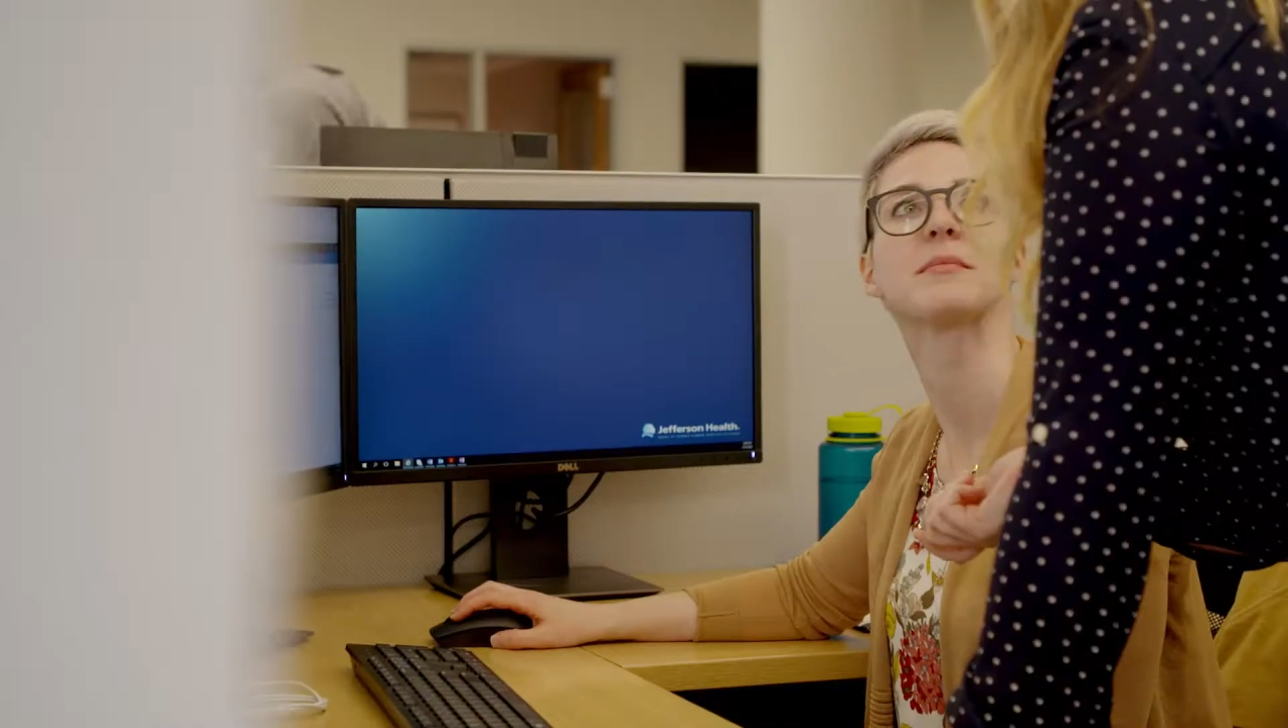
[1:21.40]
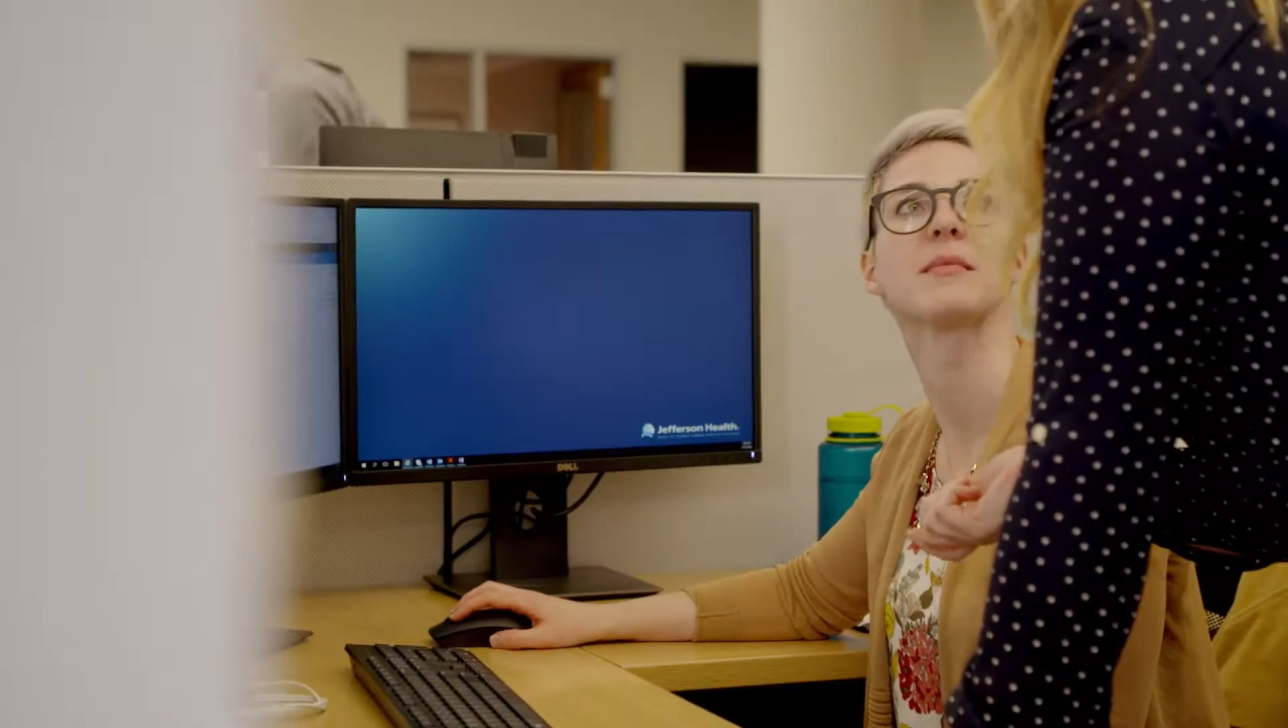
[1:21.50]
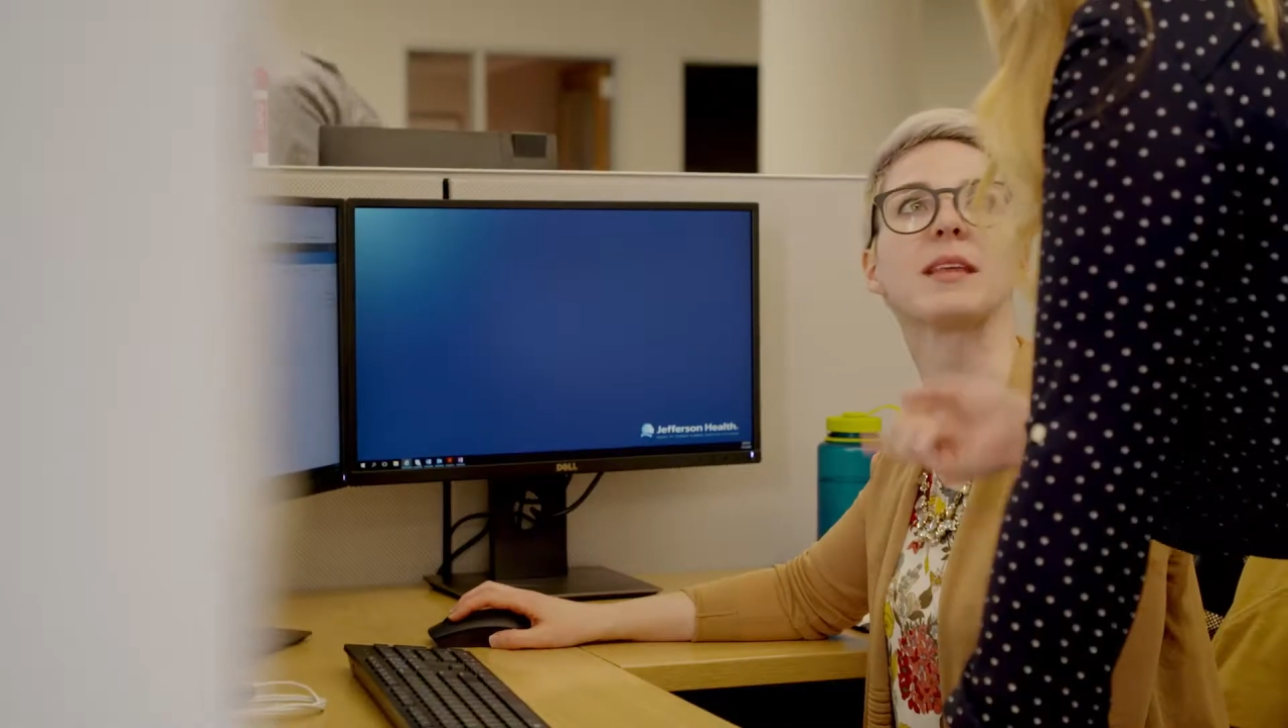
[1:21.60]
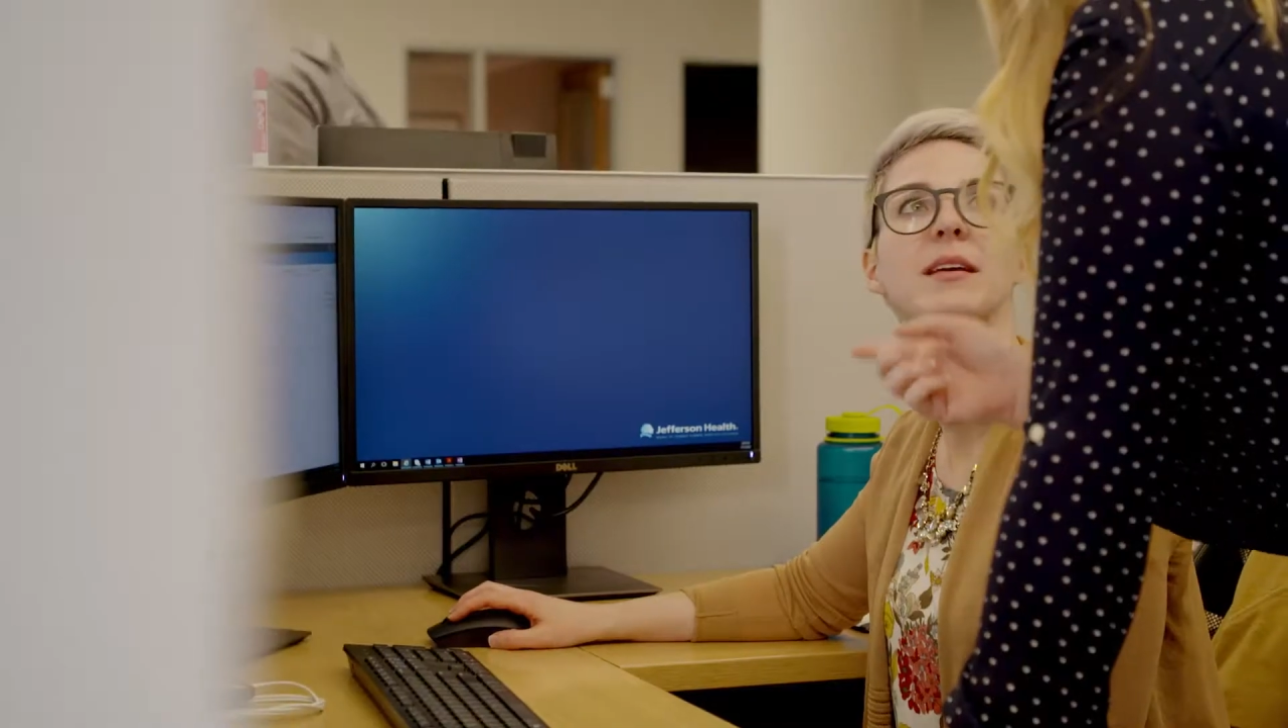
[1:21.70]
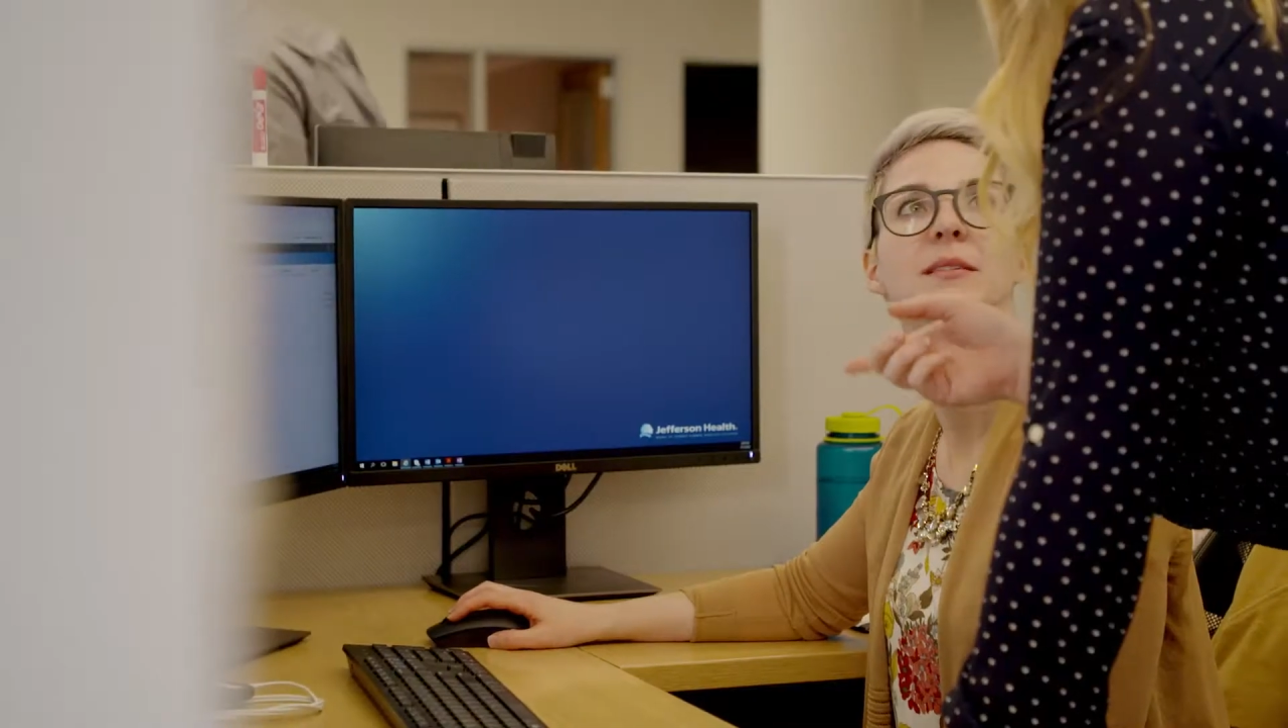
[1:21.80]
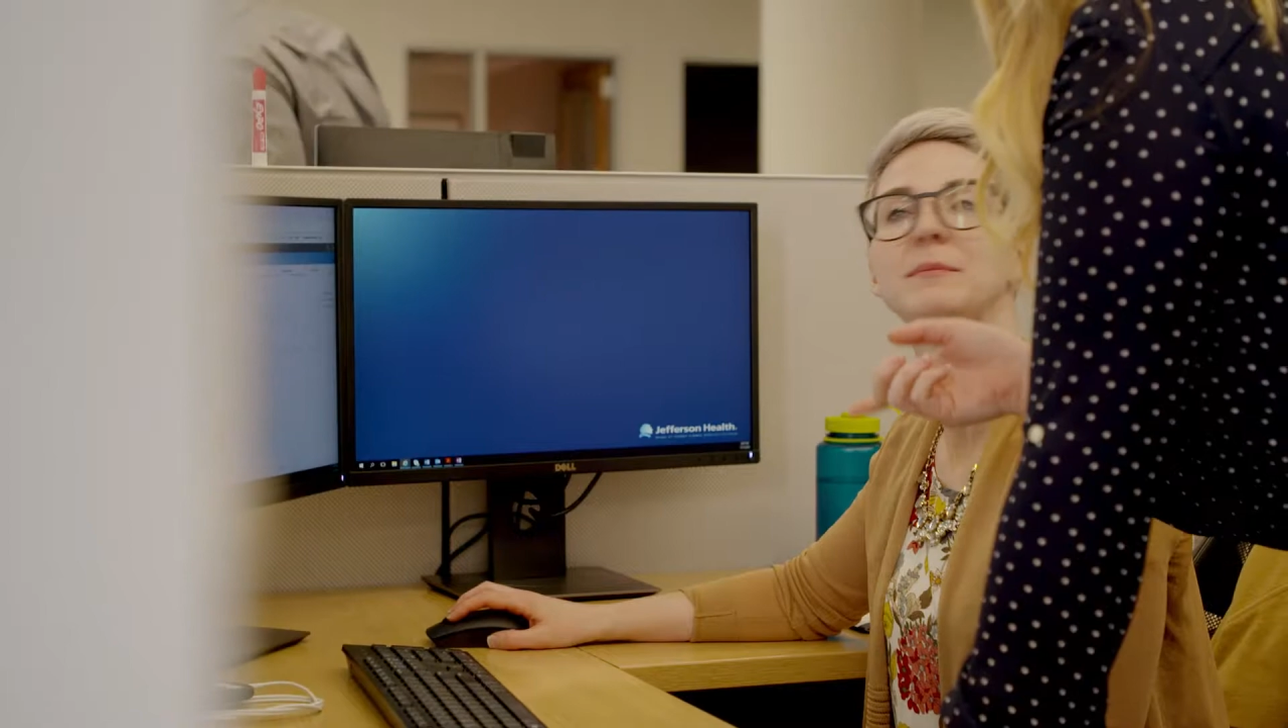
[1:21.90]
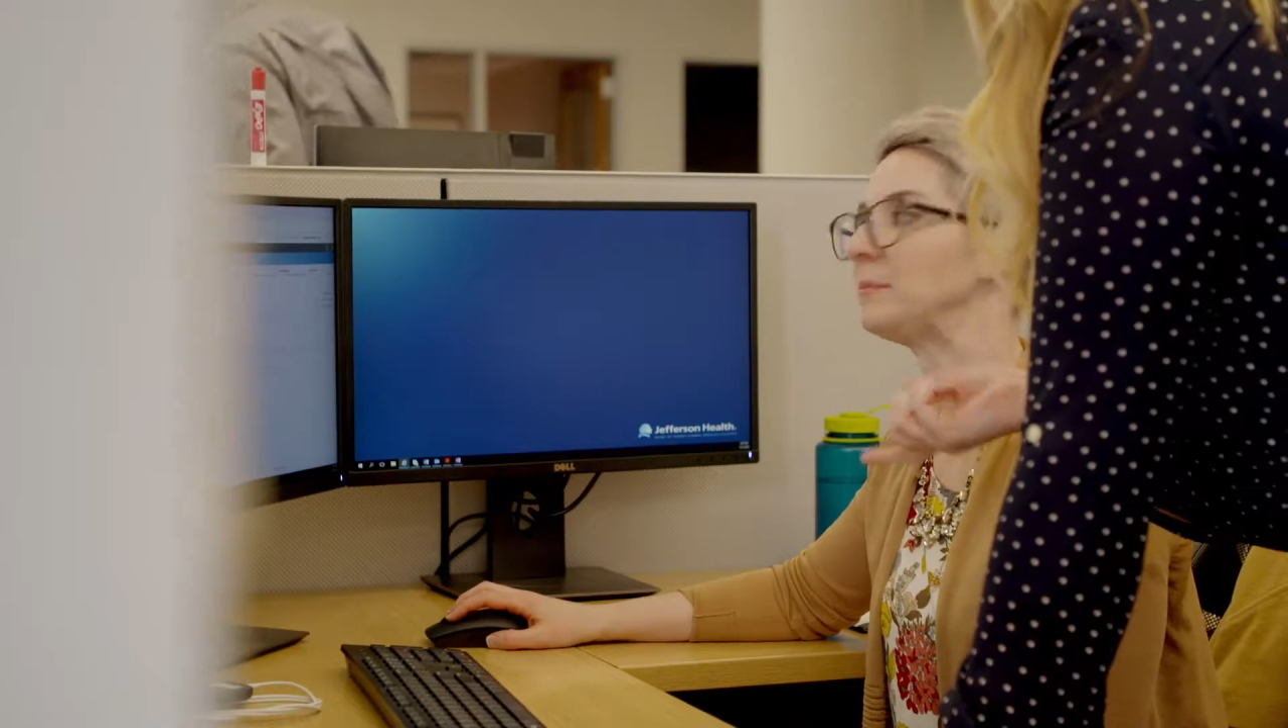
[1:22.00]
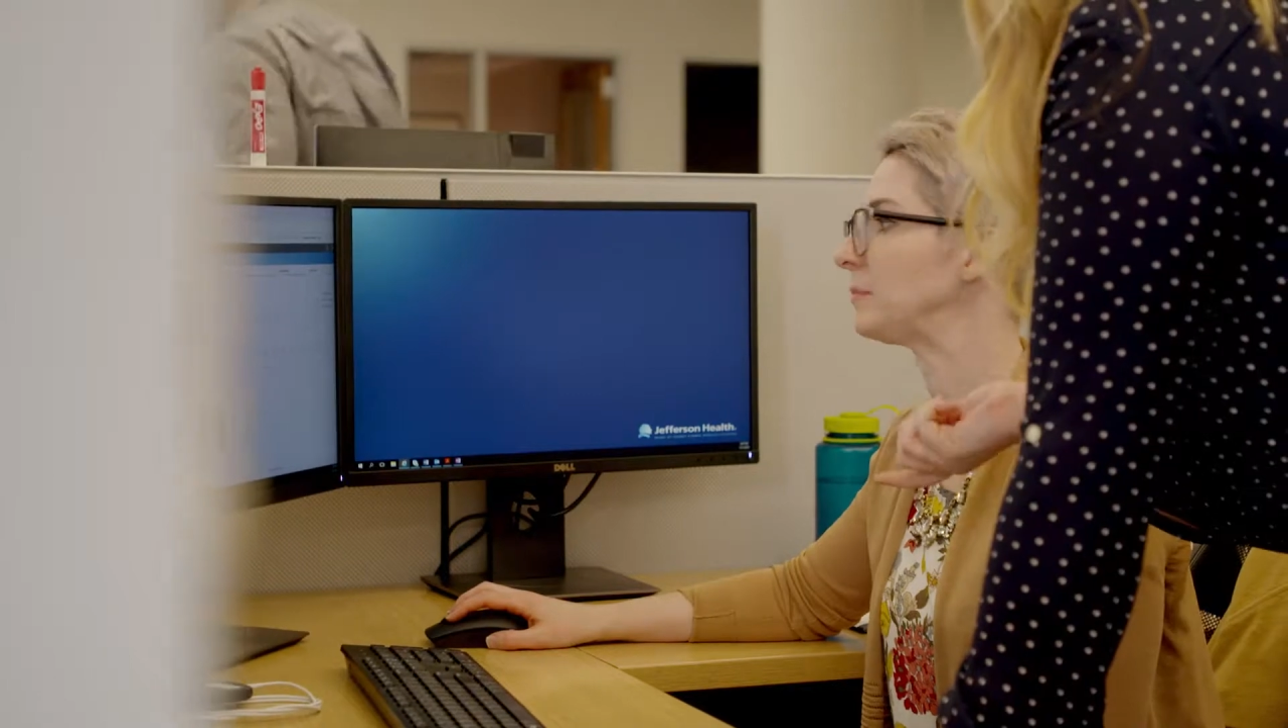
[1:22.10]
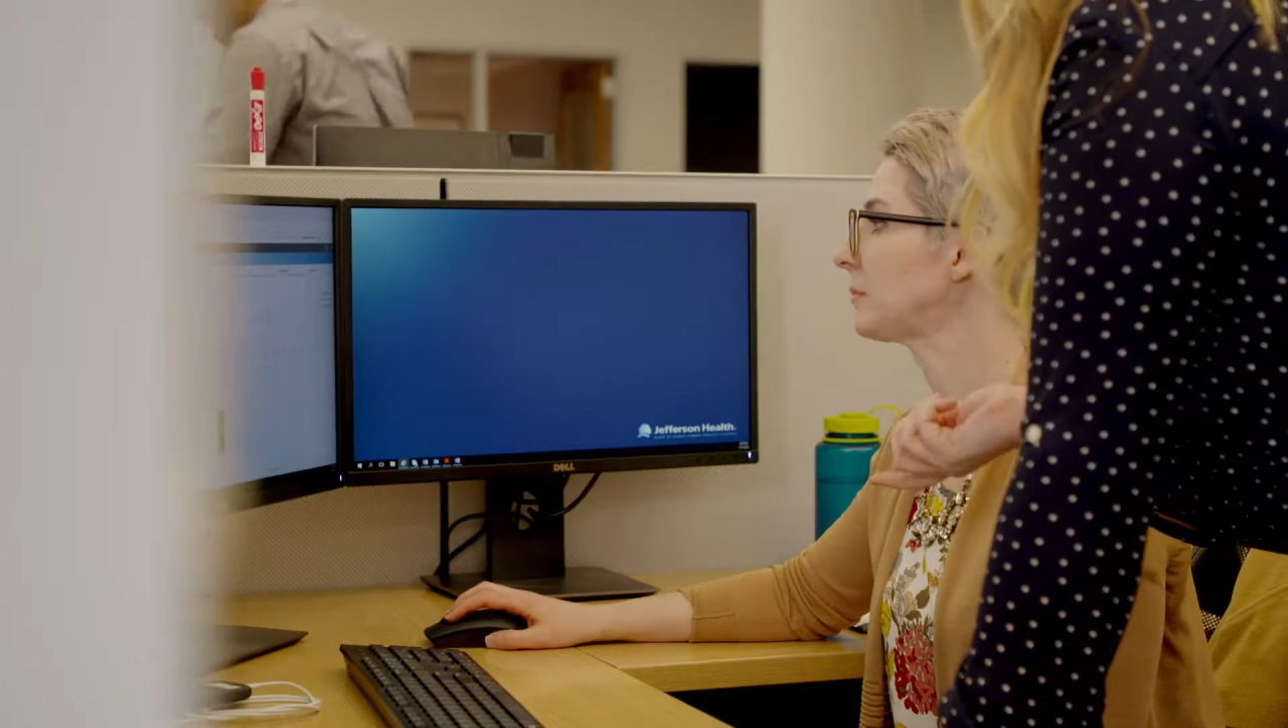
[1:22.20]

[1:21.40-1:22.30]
for 7, 10,